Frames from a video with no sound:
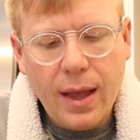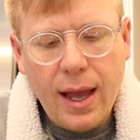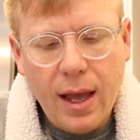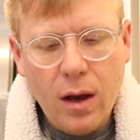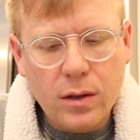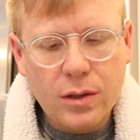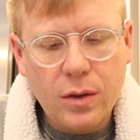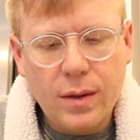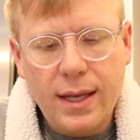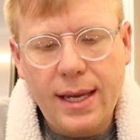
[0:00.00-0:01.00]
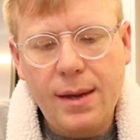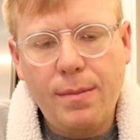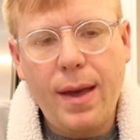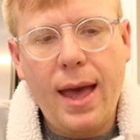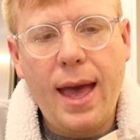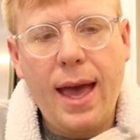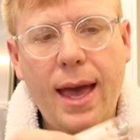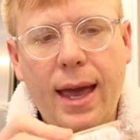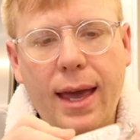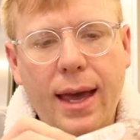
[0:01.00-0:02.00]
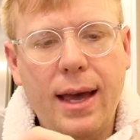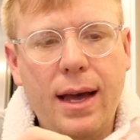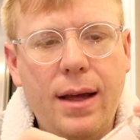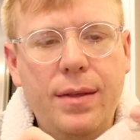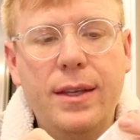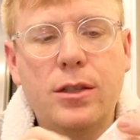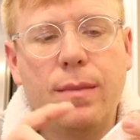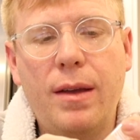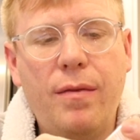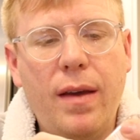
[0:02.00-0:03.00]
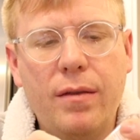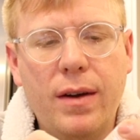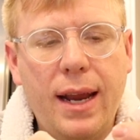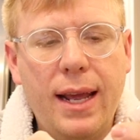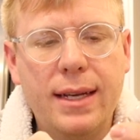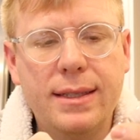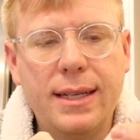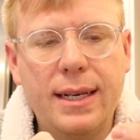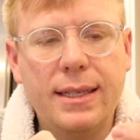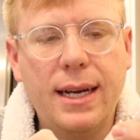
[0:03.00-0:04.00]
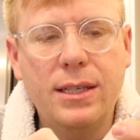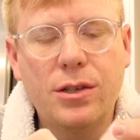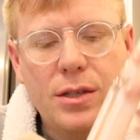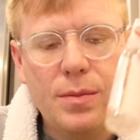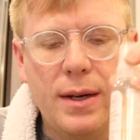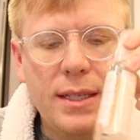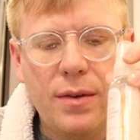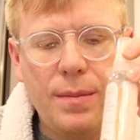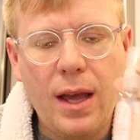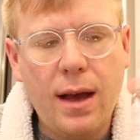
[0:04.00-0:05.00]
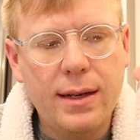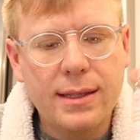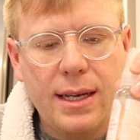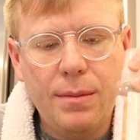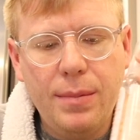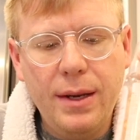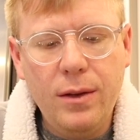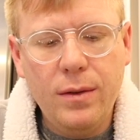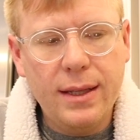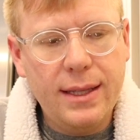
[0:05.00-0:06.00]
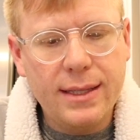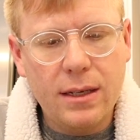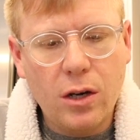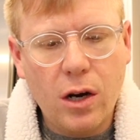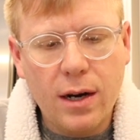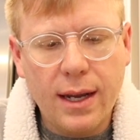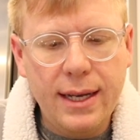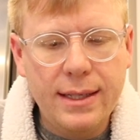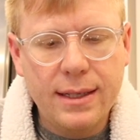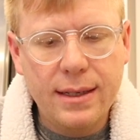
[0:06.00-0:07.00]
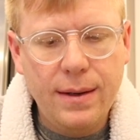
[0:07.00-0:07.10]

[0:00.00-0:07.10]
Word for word: I also keep a, these are my favorite hand sanitizer sprays from the Honest Company. You can get these at Target.